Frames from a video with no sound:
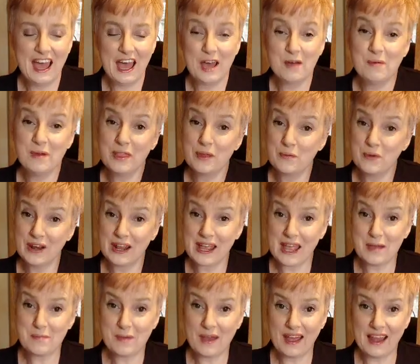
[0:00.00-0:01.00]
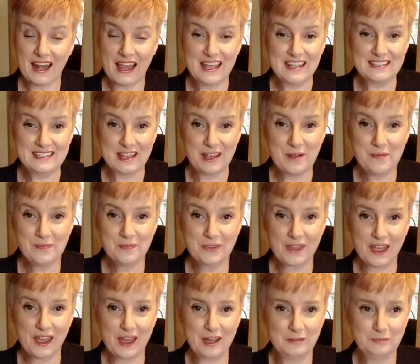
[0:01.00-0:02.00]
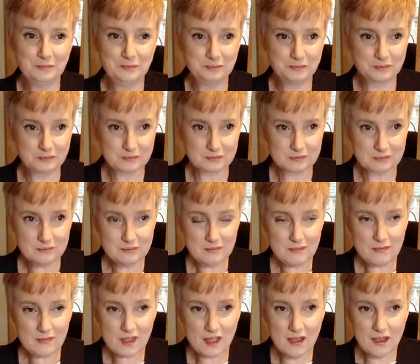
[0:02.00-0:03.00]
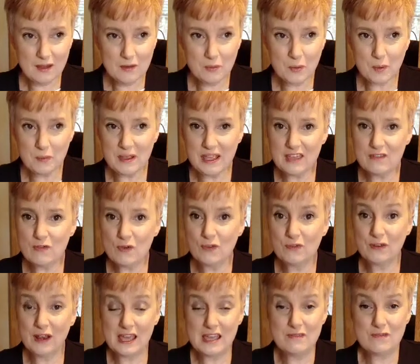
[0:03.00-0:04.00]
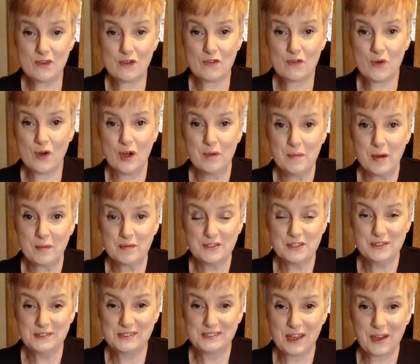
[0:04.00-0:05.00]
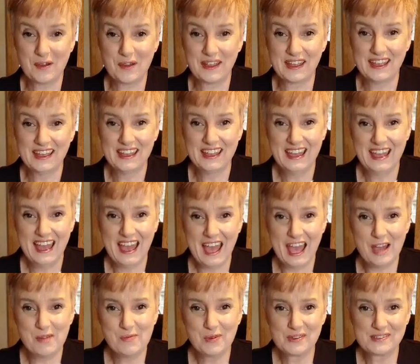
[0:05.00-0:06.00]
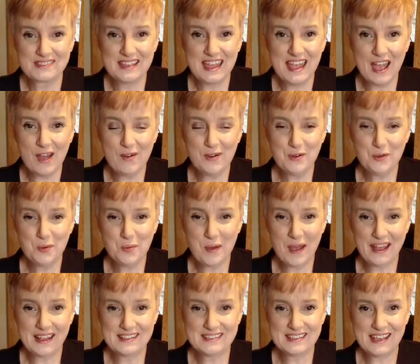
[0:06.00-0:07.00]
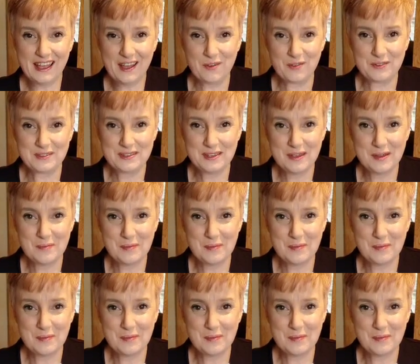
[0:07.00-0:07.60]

And then when I get back later, I'll probably give you a flavour of what I'm up to sewing, and we'll see how it all pans out.